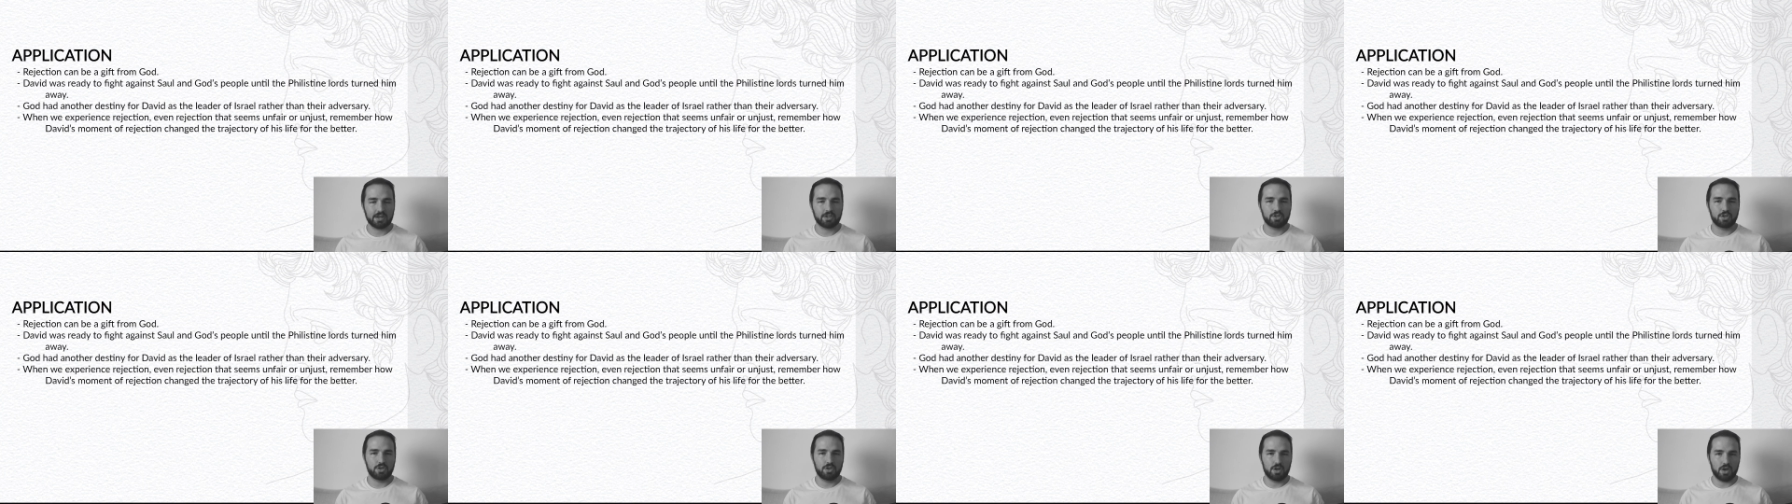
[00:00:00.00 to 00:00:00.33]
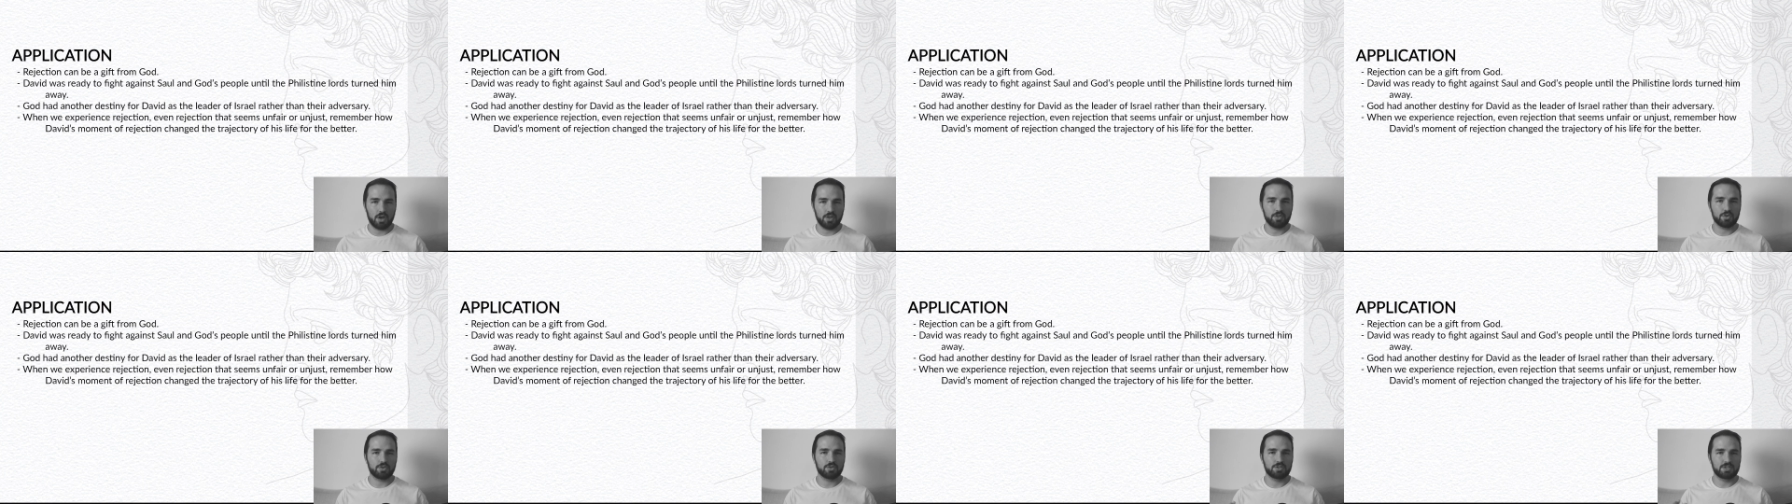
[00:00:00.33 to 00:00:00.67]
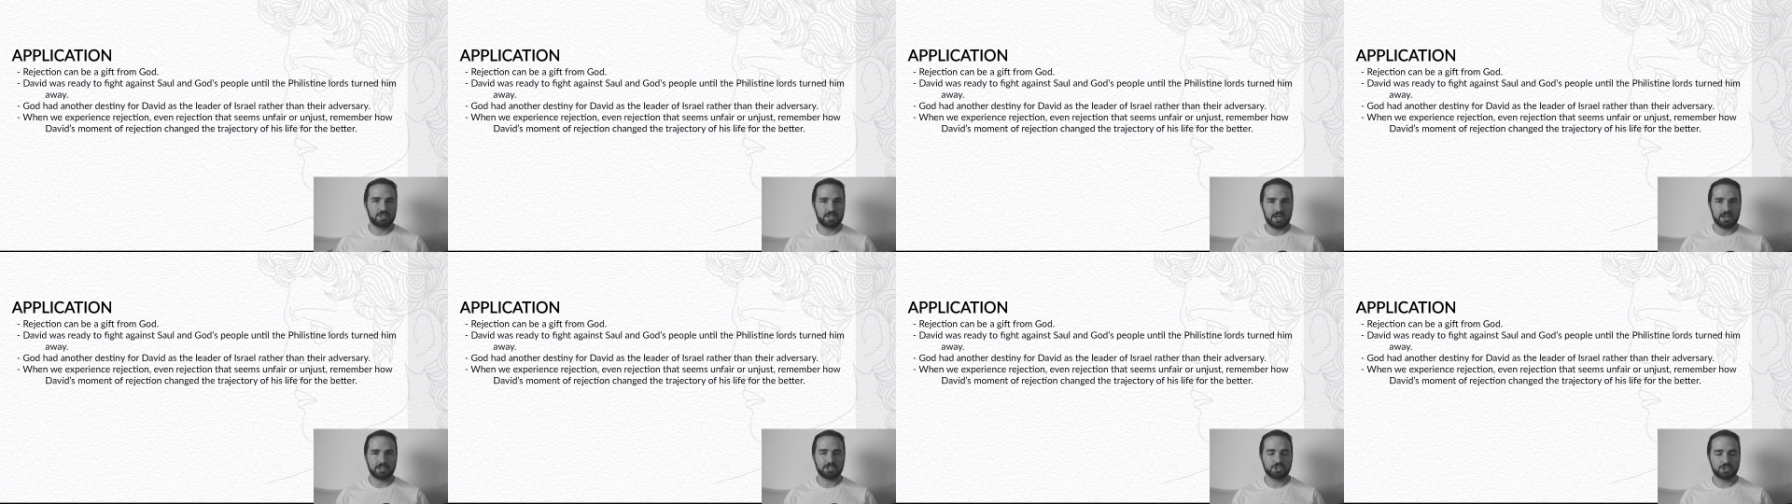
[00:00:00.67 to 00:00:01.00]
another
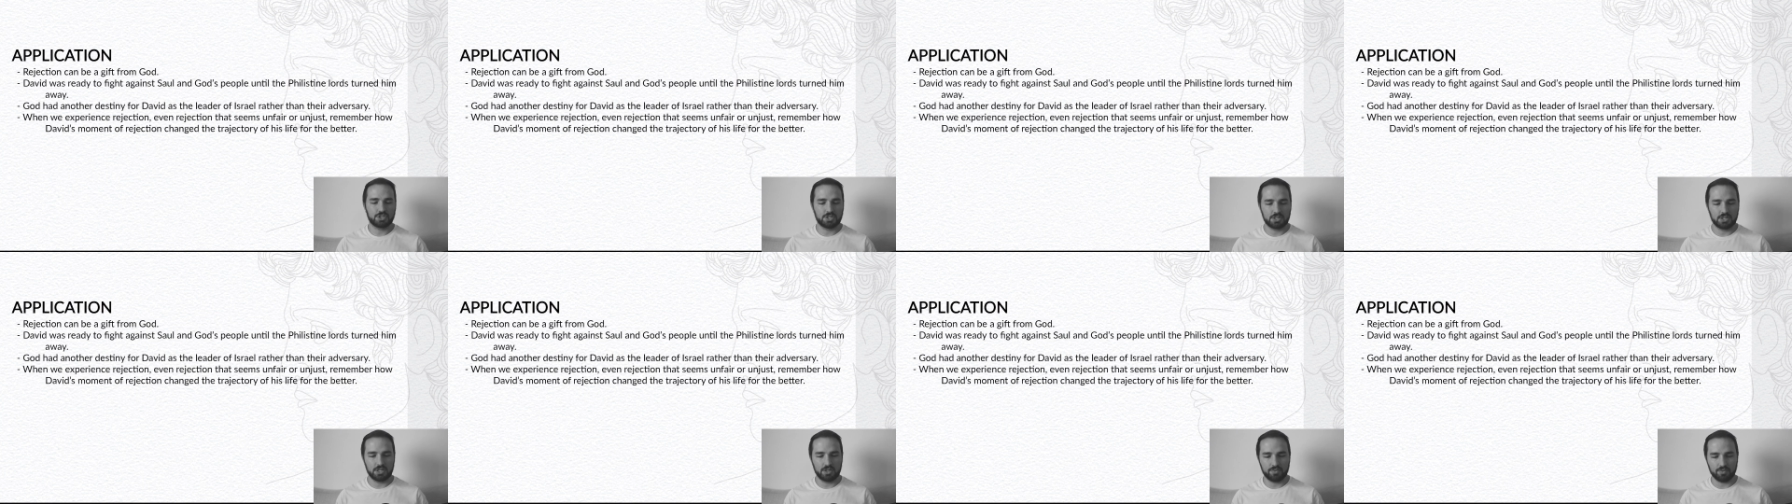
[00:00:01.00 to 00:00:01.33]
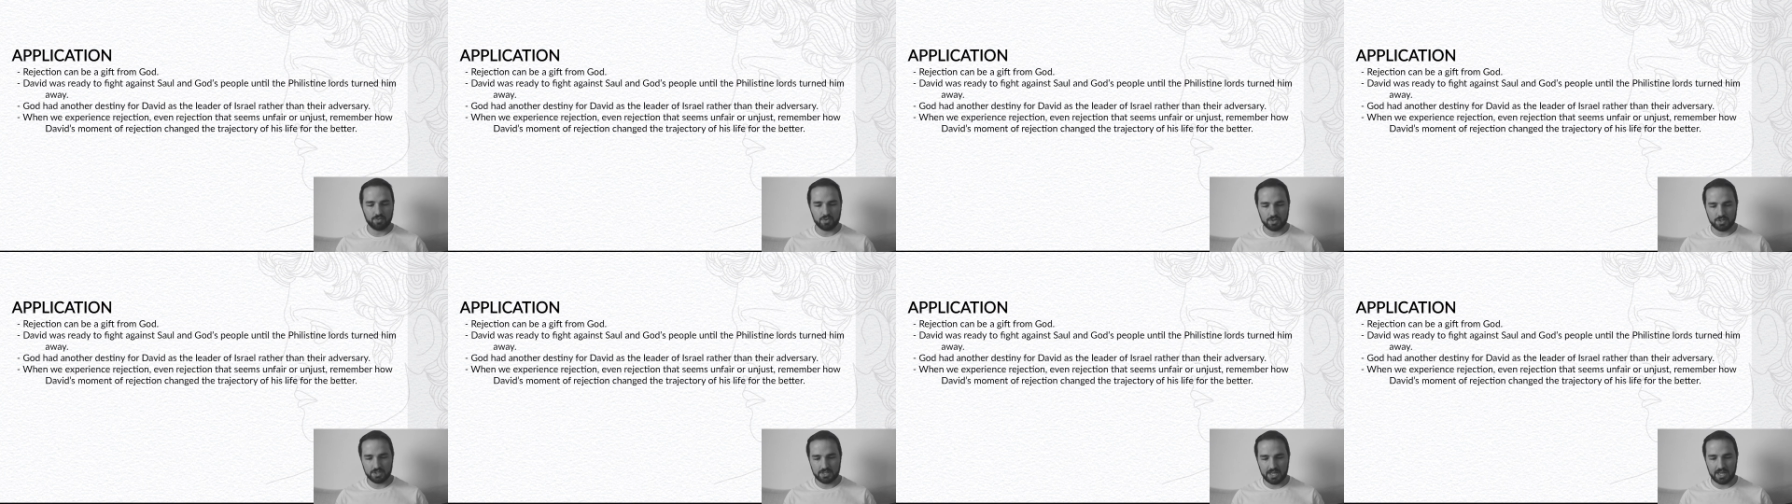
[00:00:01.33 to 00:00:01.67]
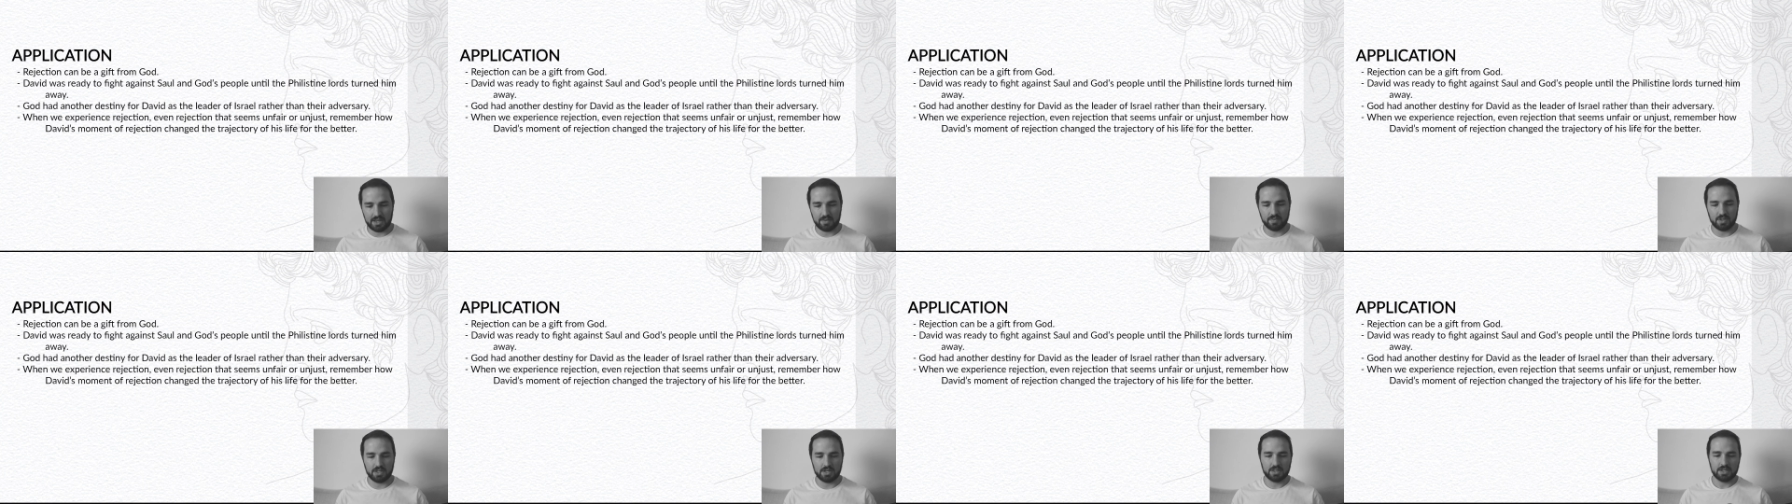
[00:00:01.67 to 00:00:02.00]
destiny for
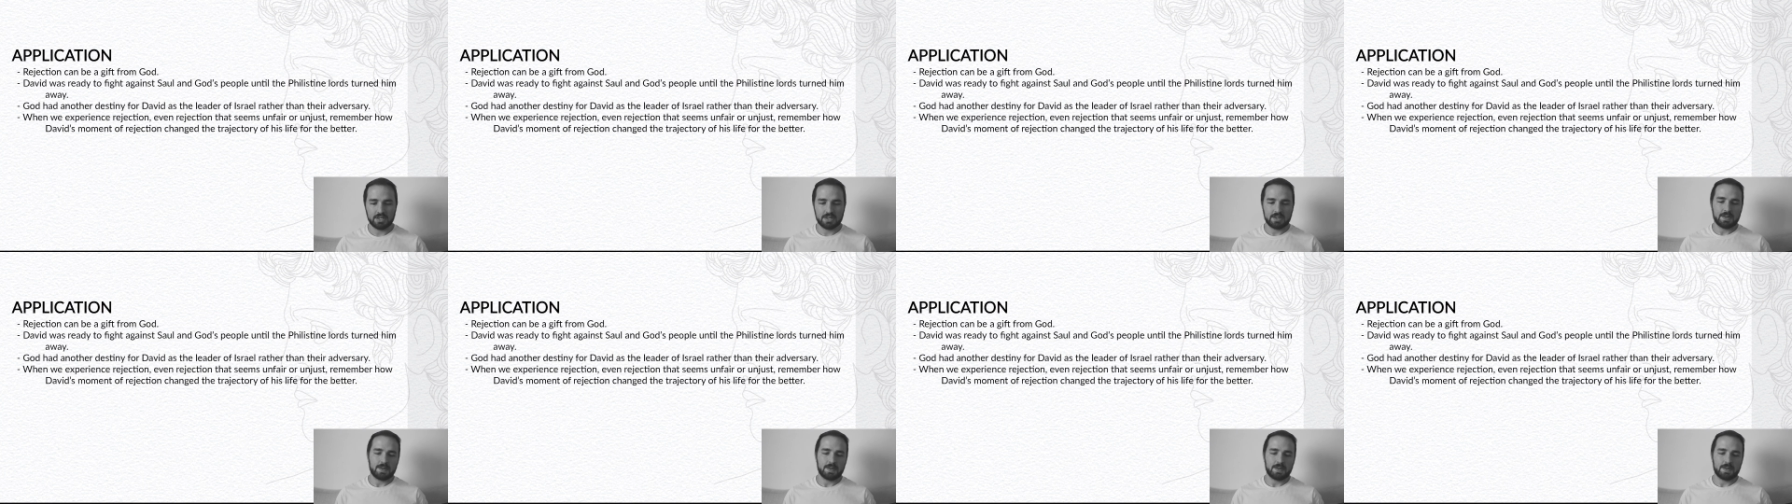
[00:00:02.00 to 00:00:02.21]
David